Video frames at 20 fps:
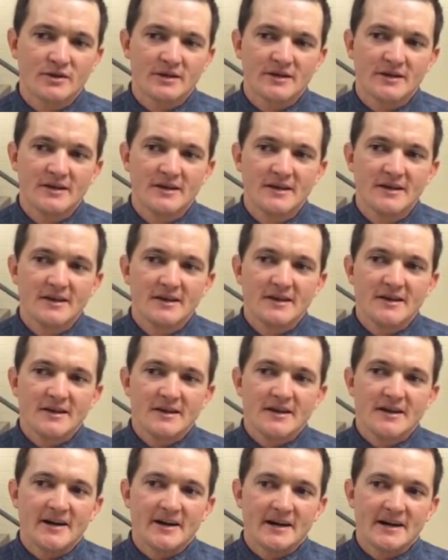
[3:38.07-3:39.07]

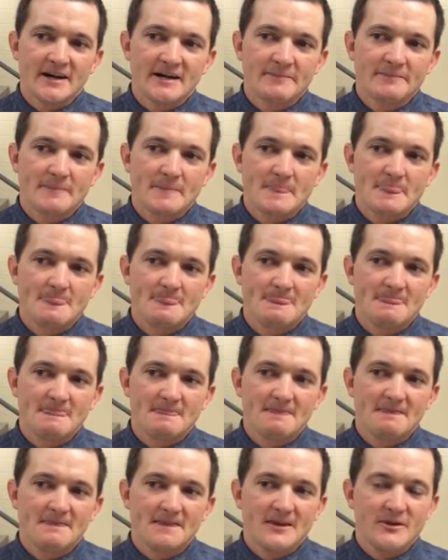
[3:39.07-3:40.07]
And
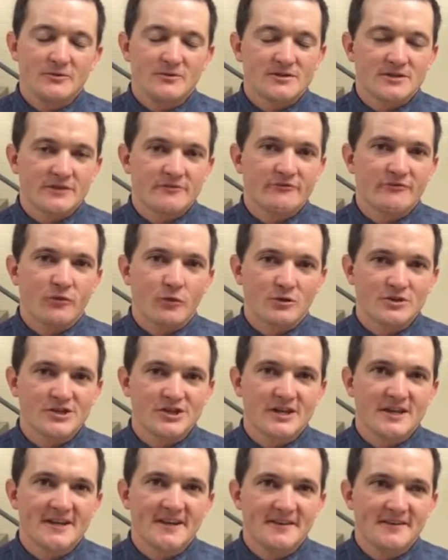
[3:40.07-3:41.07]
it was
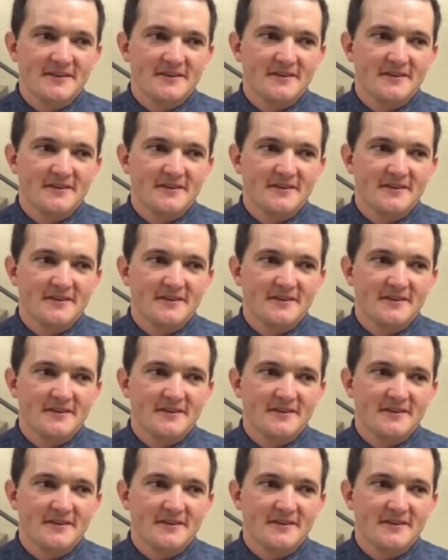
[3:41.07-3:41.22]
unfortunate